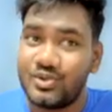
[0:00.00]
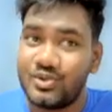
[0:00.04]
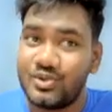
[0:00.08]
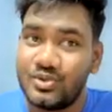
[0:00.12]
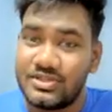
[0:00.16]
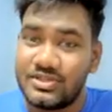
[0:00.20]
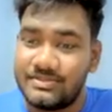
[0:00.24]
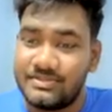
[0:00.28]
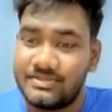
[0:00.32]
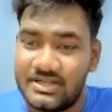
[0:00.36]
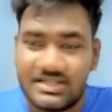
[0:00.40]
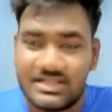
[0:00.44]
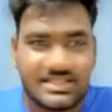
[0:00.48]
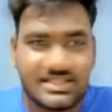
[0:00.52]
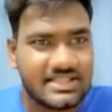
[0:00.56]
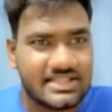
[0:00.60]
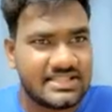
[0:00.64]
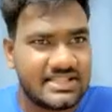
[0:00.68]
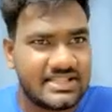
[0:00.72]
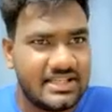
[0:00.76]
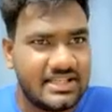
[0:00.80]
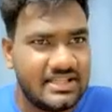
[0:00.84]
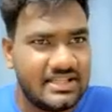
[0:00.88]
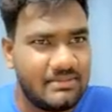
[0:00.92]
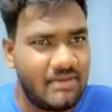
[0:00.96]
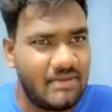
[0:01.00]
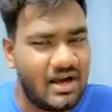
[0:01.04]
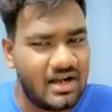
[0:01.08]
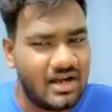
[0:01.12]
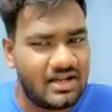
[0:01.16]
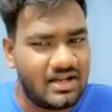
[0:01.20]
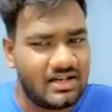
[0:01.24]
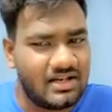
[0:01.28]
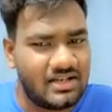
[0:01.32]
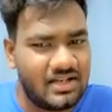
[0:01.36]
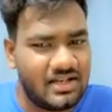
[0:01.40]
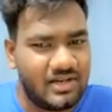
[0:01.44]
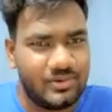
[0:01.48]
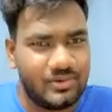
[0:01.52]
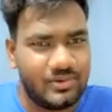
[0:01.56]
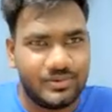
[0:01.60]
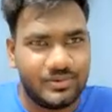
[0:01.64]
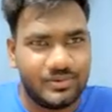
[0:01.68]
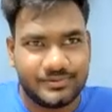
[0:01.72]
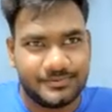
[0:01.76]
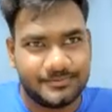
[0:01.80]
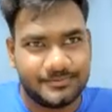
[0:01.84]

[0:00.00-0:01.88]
shoes purchased in the market now?